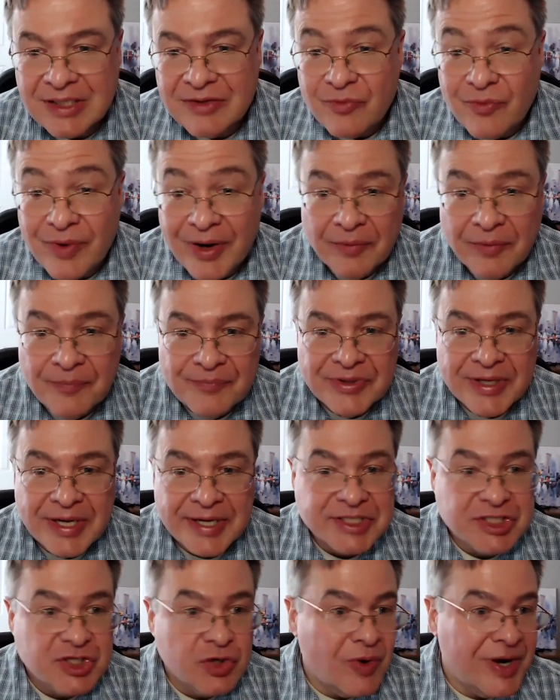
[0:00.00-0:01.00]
Well,
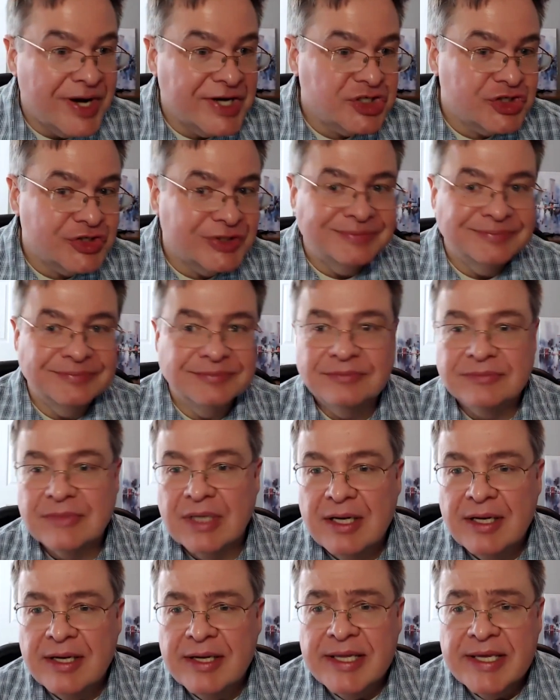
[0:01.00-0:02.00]
next question.
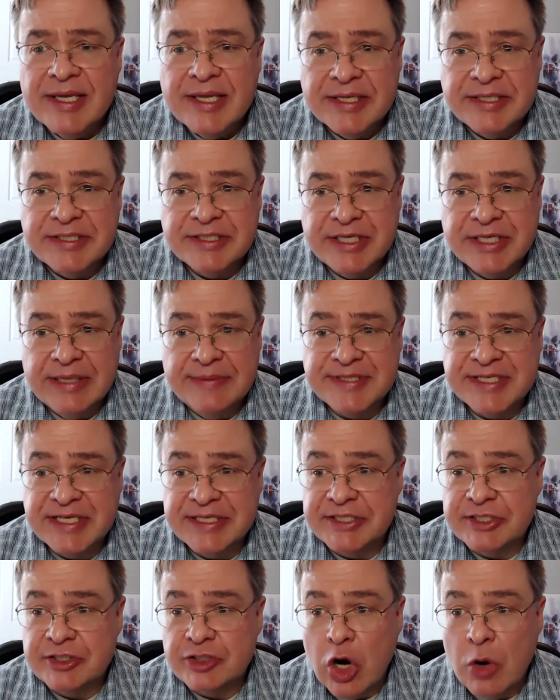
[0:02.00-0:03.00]
It seems that
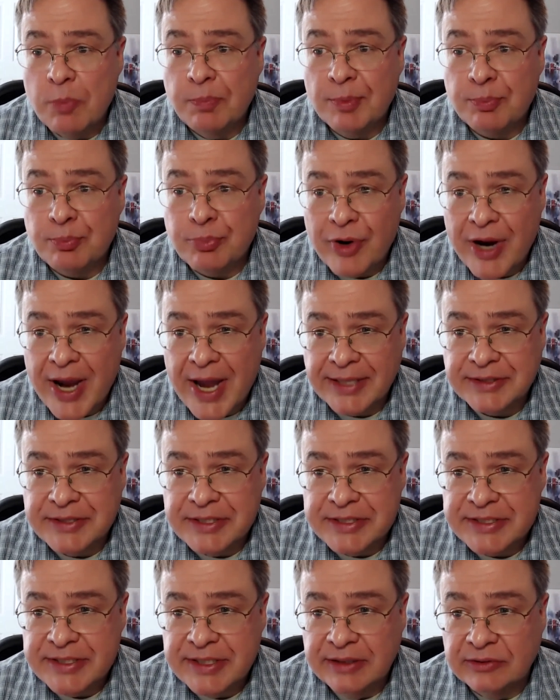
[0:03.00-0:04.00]
scope of
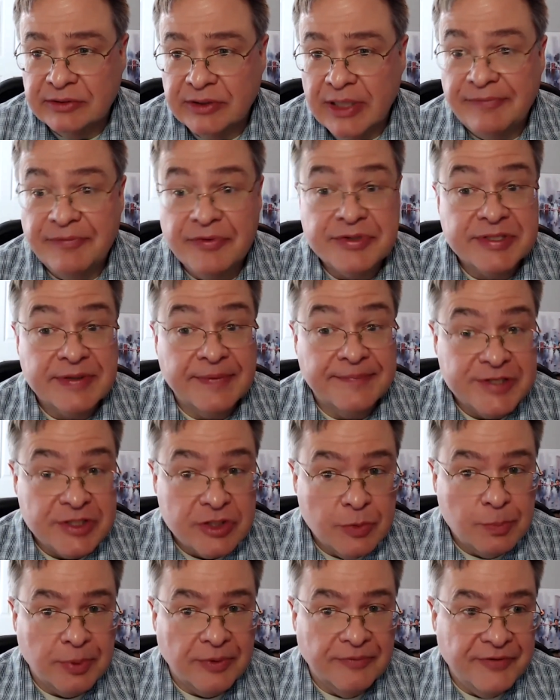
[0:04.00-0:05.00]
practice and levels of
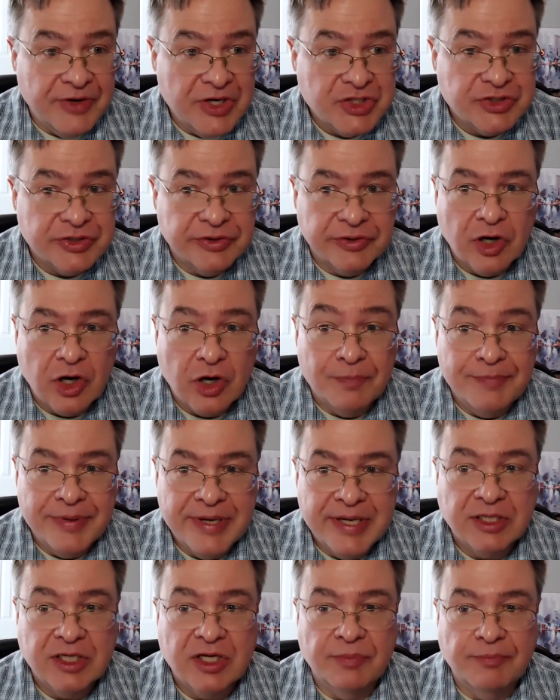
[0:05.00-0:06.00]
supervision are
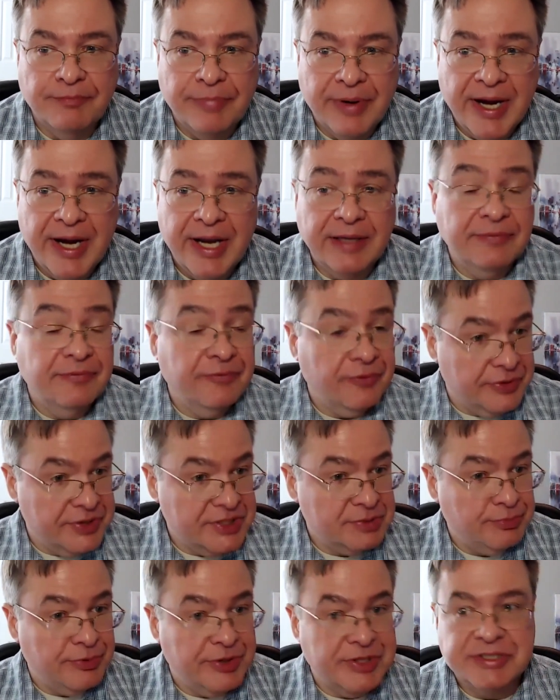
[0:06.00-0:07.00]
being combined for this
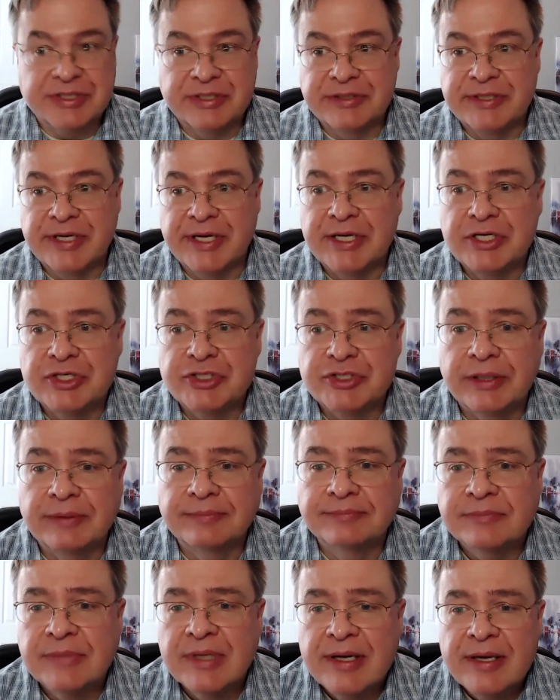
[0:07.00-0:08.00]
presentation.
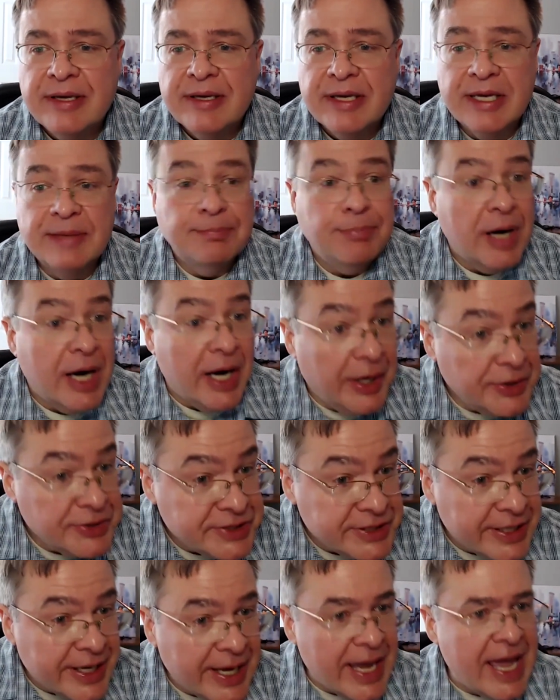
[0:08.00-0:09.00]
In
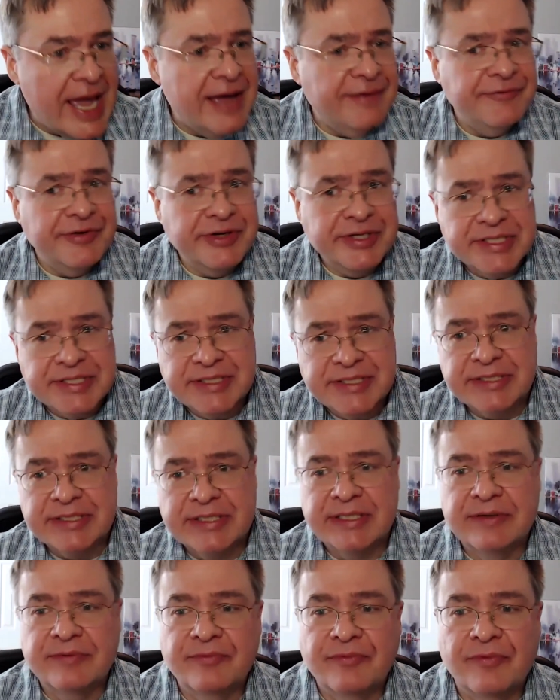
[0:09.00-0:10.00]
policy
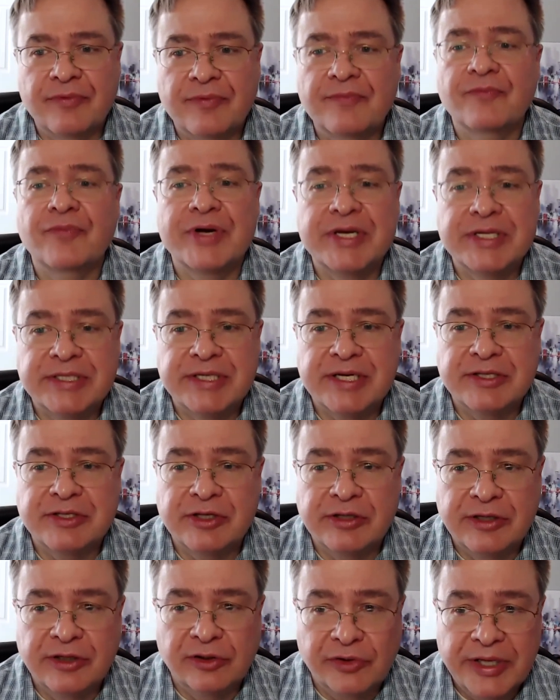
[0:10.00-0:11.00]
advocacy, we tend to
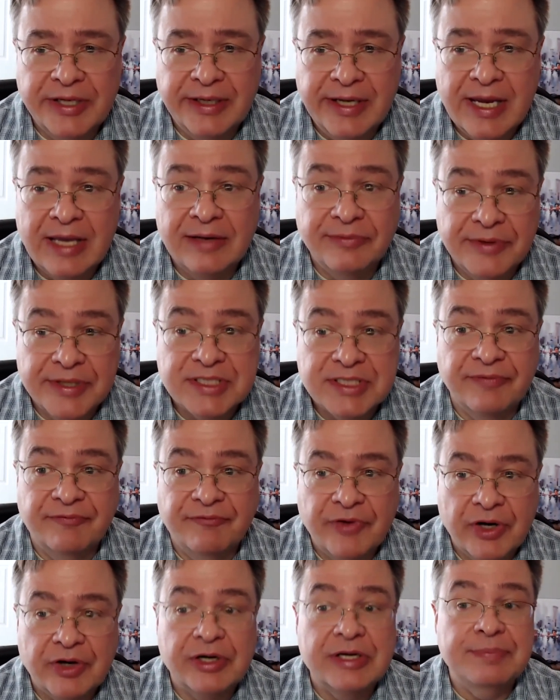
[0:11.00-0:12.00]
delineate this
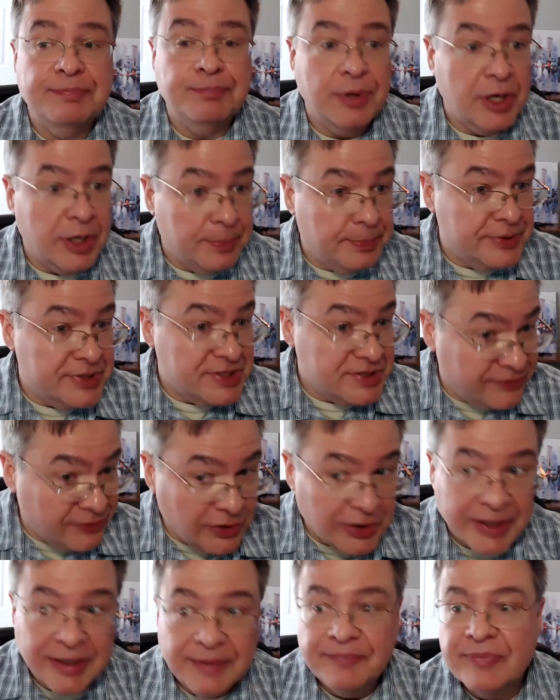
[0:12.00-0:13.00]
very
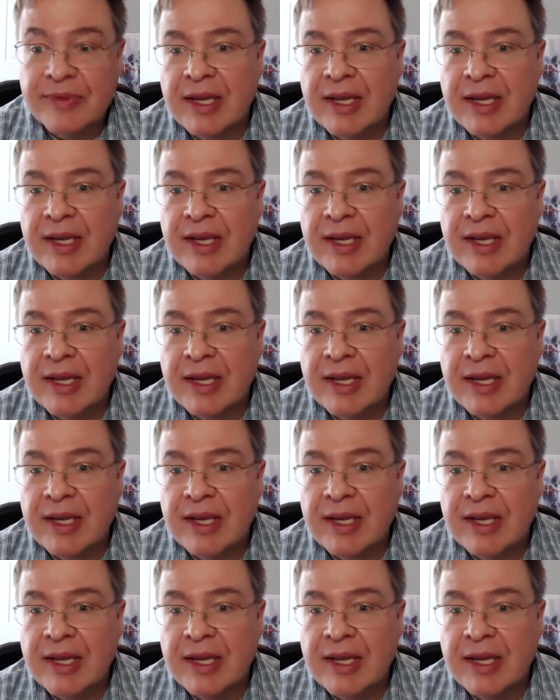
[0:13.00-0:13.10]
purposefully.